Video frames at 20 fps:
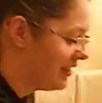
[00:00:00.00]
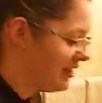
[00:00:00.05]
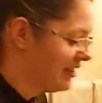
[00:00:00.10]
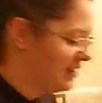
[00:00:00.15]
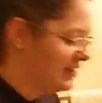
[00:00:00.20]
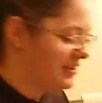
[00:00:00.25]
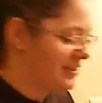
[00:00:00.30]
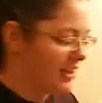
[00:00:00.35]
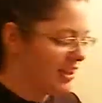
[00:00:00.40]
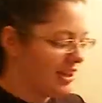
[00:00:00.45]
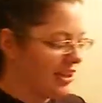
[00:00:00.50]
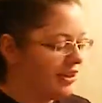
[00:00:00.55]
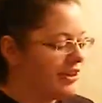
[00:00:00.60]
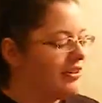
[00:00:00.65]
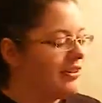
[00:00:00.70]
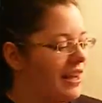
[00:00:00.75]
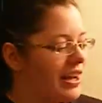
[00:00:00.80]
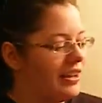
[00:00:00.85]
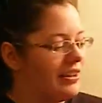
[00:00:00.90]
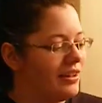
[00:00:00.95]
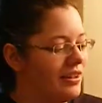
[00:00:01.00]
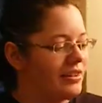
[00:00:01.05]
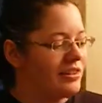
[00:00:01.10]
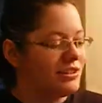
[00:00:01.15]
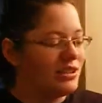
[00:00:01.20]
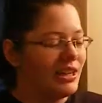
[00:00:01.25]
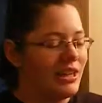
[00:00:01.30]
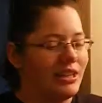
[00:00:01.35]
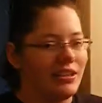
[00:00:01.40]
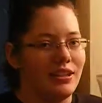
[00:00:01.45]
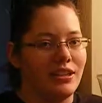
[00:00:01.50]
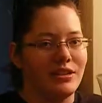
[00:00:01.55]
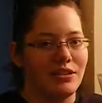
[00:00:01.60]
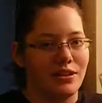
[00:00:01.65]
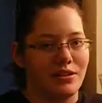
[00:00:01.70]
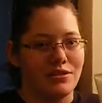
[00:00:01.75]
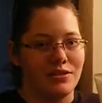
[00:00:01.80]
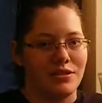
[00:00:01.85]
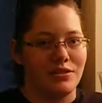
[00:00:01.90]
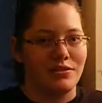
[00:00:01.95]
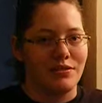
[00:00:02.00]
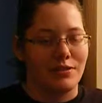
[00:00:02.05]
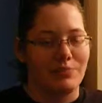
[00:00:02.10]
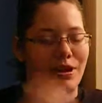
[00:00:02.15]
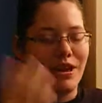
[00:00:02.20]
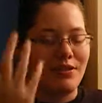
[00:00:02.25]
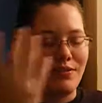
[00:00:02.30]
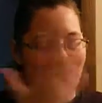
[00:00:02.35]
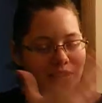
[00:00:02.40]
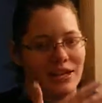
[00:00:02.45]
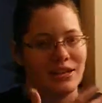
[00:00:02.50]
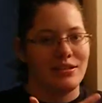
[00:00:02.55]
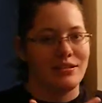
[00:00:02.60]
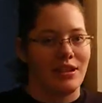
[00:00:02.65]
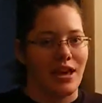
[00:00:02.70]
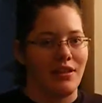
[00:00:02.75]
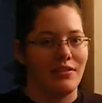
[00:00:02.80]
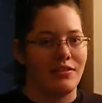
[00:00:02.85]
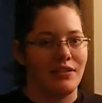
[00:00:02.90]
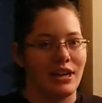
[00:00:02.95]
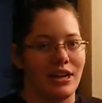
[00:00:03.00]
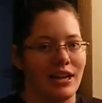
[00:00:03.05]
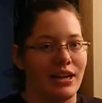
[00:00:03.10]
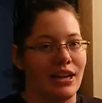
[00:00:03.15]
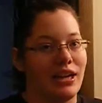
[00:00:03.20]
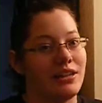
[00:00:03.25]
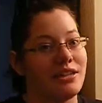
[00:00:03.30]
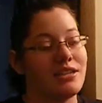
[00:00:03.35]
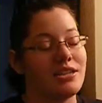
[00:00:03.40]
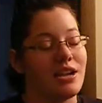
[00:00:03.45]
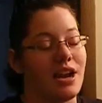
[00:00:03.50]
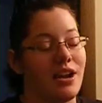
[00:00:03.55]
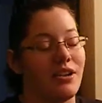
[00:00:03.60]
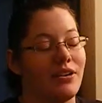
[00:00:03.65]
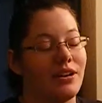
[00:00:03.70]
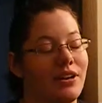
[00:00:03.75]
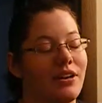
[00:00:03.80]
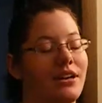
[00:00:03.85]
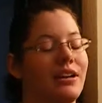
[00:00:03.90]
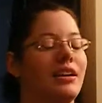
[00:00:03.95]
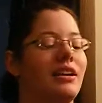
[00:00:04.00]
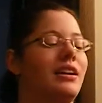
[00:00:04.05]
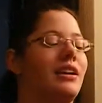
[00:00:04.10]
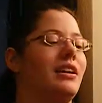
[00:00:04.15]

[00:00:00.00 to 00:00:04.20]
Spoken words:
this Curel Ultra Healing Lotion for my face after I get out of the shower.